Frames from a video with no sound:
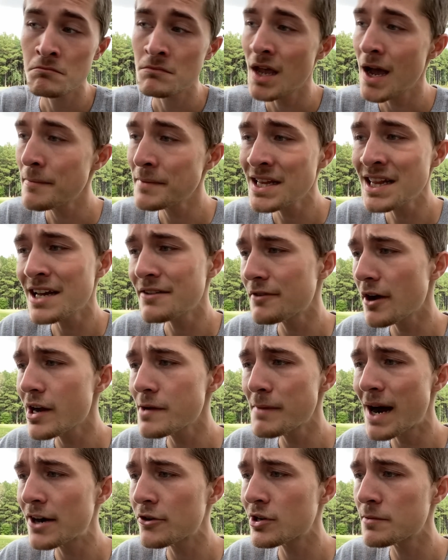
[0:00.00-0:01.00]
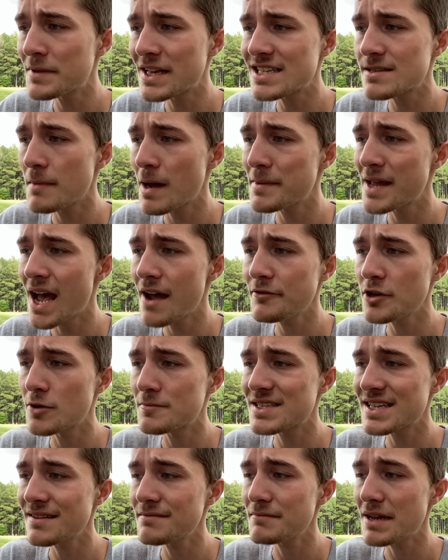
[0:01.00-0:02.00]
I mean, like, very minor complaints on my behalf, you know what I'm
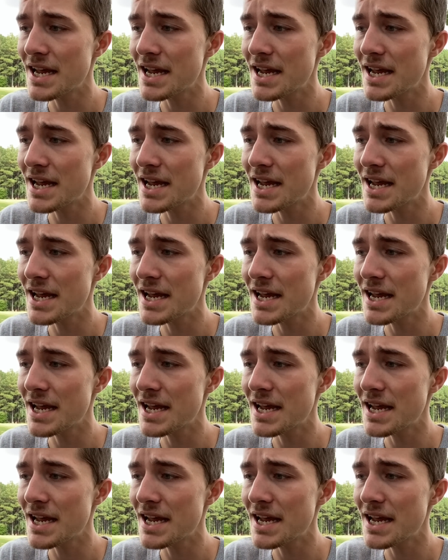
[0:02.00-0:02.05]
saying?